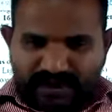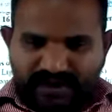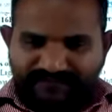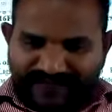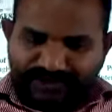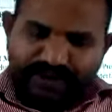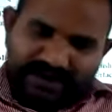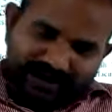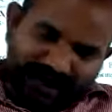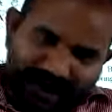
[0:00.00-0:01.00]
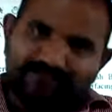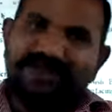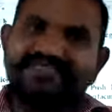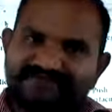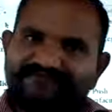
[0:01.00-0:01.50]
when you are
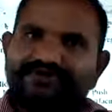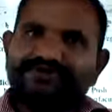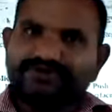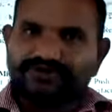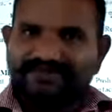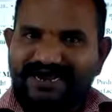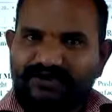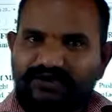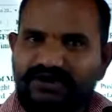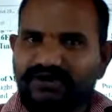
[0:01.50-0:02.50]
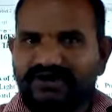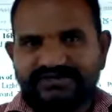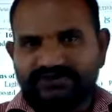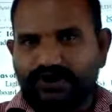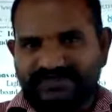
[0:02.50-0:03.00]
applying the information to the microcontroller, is
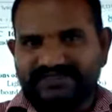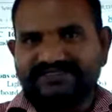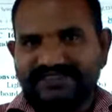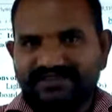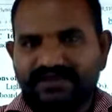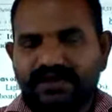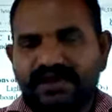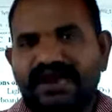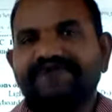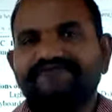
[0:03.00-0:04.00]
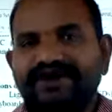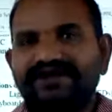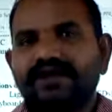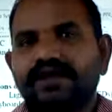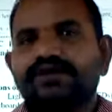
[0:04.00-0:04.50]
called as a sink, and
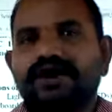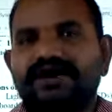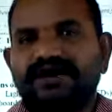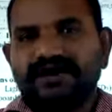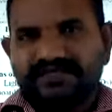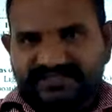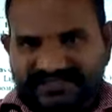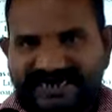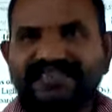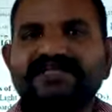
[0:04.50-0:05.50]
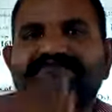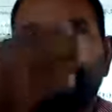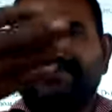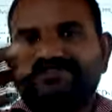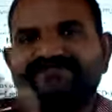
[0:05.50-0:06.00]
when you are sending the
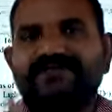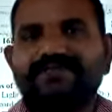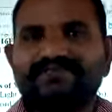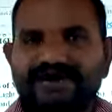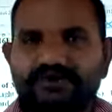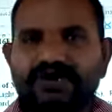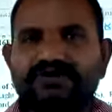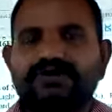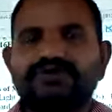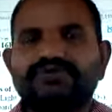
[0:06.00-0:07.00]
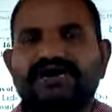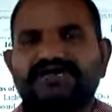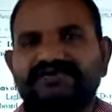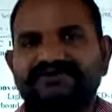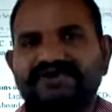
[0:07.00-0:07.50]
information from the microcontroller to the
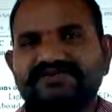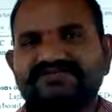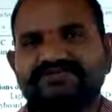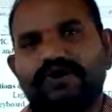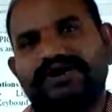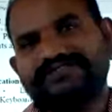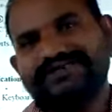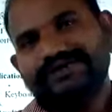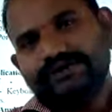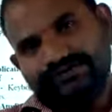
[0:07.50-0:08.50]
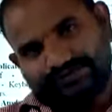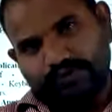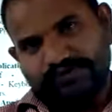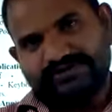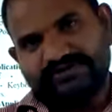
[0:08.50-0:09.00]
other devices, is called as a
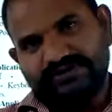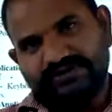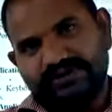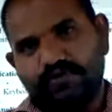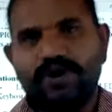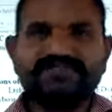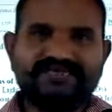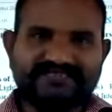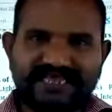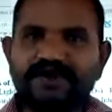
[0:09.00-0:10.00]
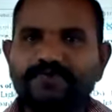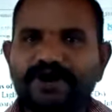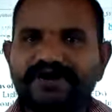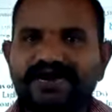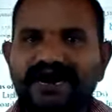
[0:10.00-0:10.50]
source. One is a sink
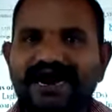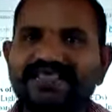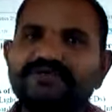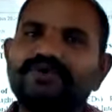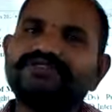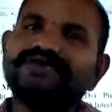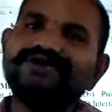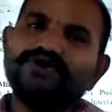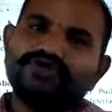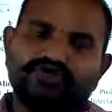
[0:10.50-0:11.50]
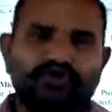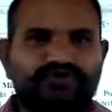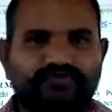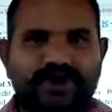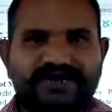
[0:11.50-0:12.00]
point, another one is a source
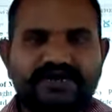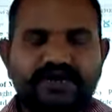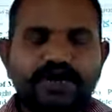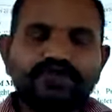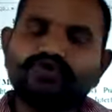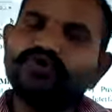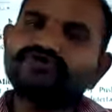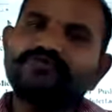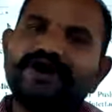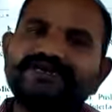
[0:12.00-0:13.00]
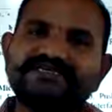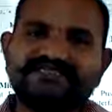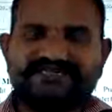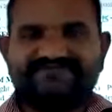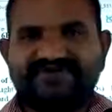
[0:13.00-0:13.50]
point. Source point is
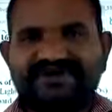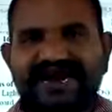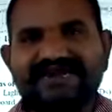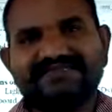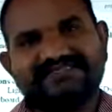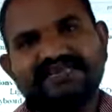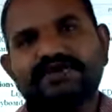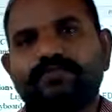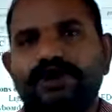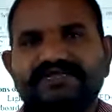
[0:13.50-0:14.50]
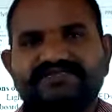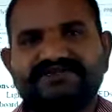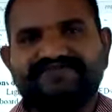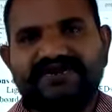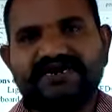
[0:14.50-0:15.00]
different and the sink point is
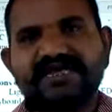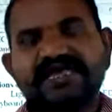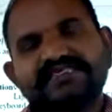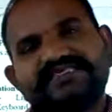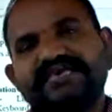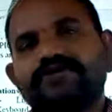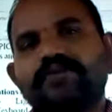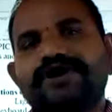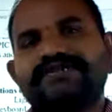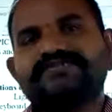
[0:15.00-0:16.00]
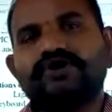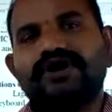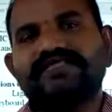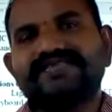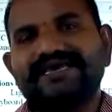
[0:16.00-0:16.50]
different. Sink point is called
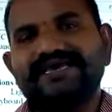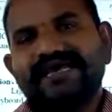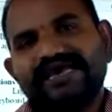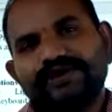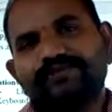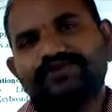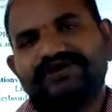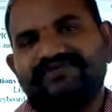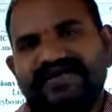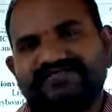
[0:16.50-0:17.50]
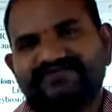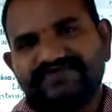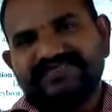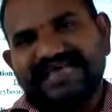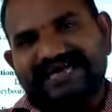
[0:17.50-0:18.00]
as a input device
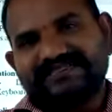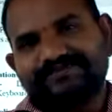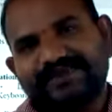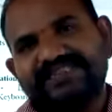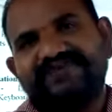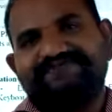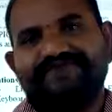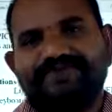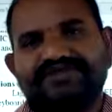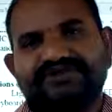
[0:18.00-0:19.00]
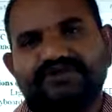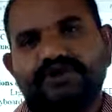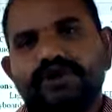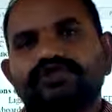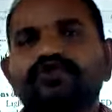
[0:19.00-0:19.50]
which is accepting the information.
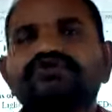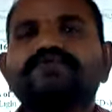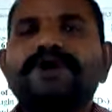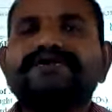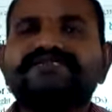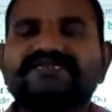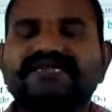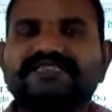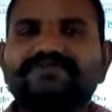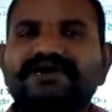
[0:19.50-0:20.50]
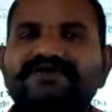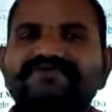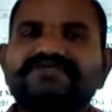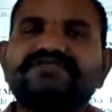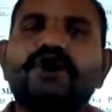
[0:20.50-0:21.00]
Source point is nothing but
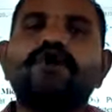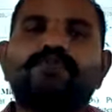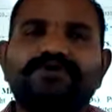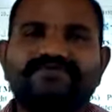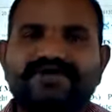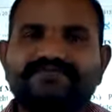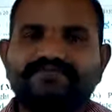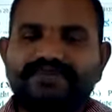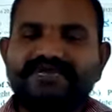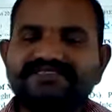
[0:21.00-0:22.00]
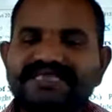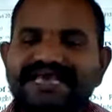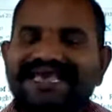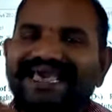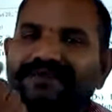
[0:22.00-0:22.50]
which is the output device, means
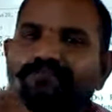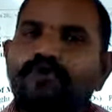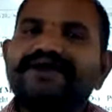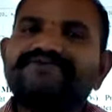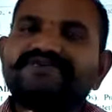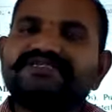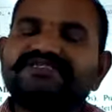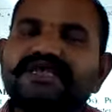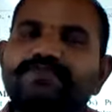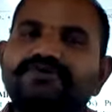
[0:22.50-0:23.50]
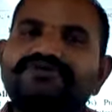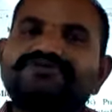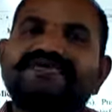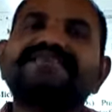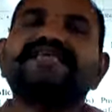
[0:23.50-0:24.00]
a point which is able to
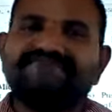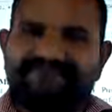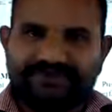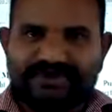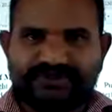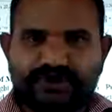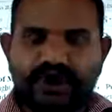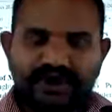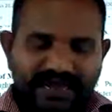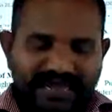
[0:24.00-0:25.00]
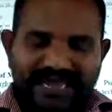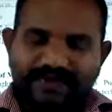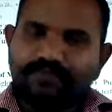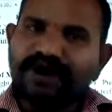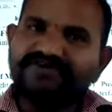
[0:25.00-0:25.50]
send the information, or a
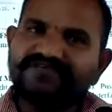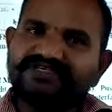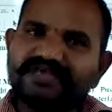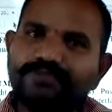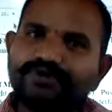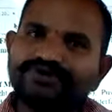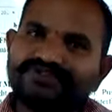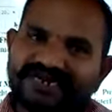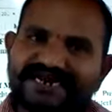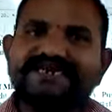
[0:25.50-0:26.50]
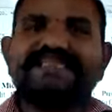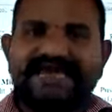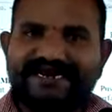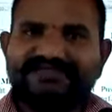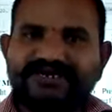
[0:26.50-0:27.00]
point which is able to generate the
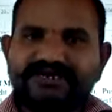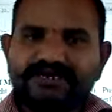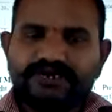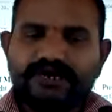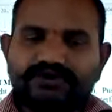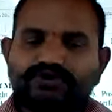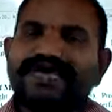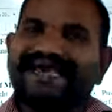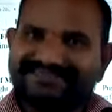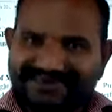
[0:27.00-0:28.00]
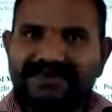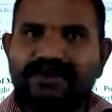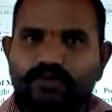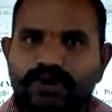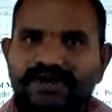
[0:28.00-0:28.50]
energy to the external
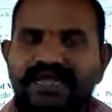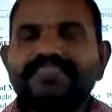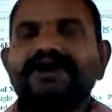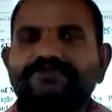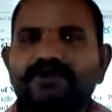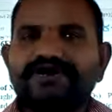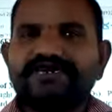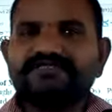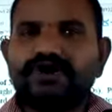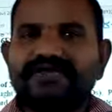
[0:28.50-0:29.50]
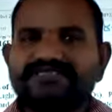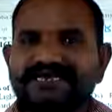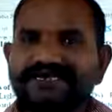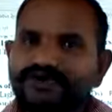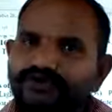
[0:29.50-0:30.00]
world. That point is called as
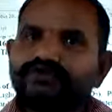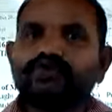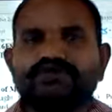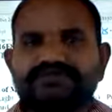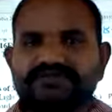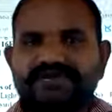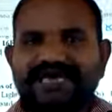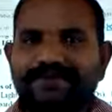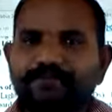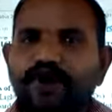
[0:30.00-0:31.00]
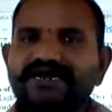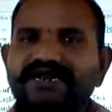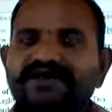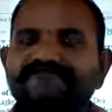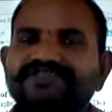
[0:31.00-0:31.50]
a source. A point
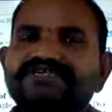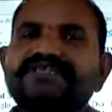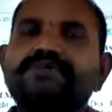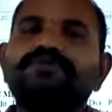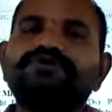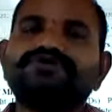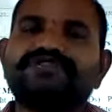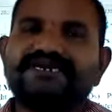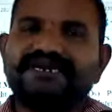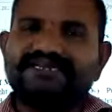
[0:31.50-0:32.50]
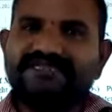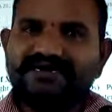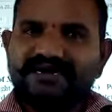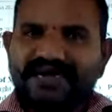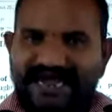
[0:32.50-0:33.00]
which is able to generate the
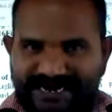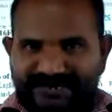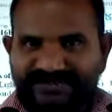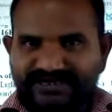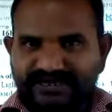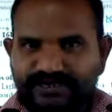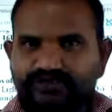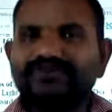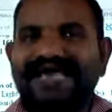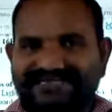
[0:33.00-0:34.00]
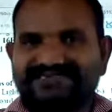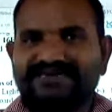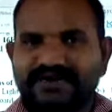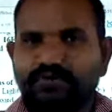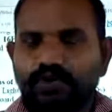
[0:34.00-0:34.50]
energy to the
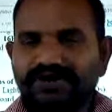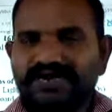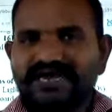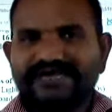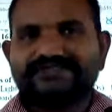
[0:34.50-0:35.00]
external world is